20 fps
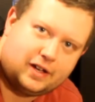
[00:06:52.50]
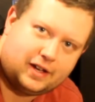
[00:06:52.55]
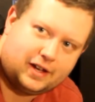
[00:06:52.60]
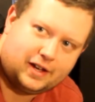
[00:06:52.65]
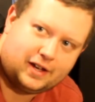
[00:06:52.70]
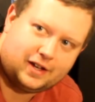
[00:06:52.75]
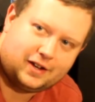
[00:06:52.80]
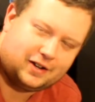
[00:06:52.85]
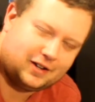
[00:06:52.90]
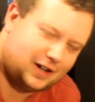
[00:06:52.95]

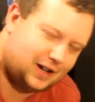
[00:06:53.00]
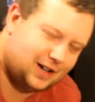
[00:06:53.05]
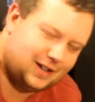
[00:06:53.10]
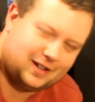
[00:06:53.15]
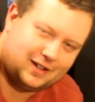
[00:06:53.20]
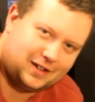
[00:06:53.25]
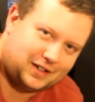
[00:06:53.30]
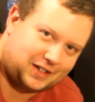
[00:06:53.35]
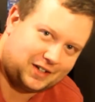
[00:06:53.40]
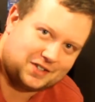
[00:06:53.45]
And
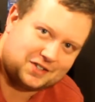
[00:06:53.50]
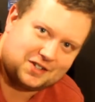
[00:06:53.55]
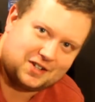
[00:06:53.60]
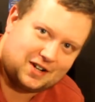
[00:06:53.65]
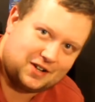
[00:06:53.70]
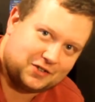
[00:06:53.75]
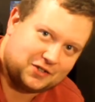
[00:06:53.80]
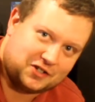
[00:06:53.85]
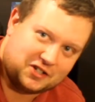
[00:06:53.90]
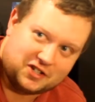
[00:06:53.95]
like I
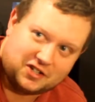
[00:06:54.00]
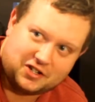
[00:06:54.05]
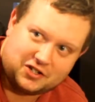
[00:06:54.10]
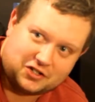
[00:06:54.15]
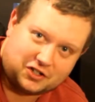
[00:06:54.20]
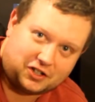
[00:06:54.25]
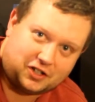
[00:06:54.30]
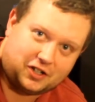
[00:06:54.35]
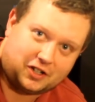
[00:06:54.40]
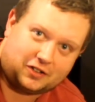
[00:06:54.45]
said, I was on a
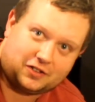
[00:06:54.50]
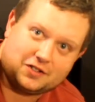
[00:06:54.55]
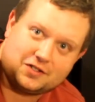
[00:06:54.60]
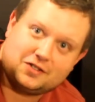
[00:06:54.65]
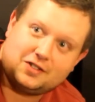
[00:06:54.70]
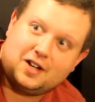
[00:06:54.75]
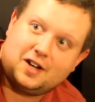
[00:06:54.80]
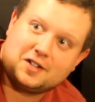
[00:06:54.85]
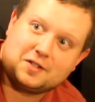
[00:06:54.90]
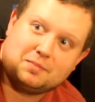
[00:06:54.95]
ninja kick
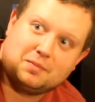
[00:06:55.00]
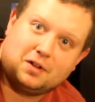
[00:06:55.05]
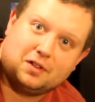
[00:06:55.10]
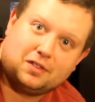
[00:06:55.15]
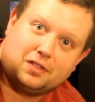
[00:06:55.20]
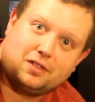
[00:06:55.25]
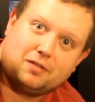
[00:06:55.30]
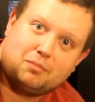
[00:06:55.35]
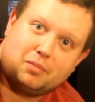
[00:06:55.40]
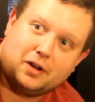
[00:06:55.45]
this last
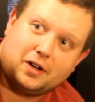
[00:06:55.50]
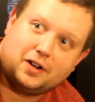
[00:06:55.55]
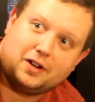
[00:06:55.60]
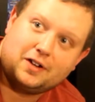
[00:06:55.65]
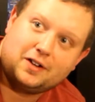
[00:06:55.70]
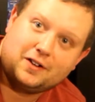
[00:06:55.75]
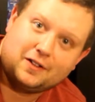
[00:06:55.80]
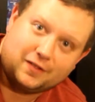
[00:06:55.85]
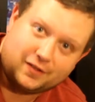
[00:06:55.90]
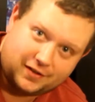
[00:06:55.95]
month.
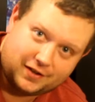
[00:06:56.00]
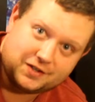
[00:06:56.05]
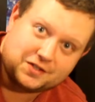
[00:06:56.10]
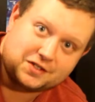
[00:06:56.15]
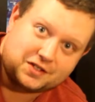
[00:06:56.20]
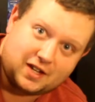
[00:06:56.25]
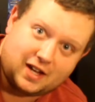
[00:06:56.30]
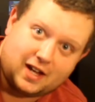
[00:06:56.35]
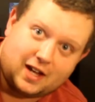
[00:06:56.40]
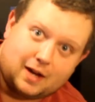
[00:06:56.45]
But
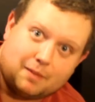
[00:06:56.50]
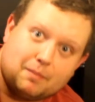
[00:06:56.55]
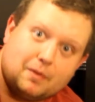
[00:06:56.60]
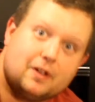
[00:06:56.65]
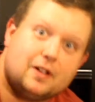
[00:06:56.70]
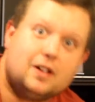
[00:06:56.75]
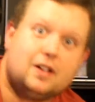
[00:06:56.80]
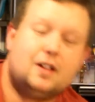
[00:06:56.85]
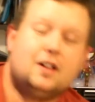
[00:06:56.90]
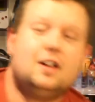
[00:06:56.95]
this
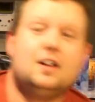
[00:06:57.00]
game,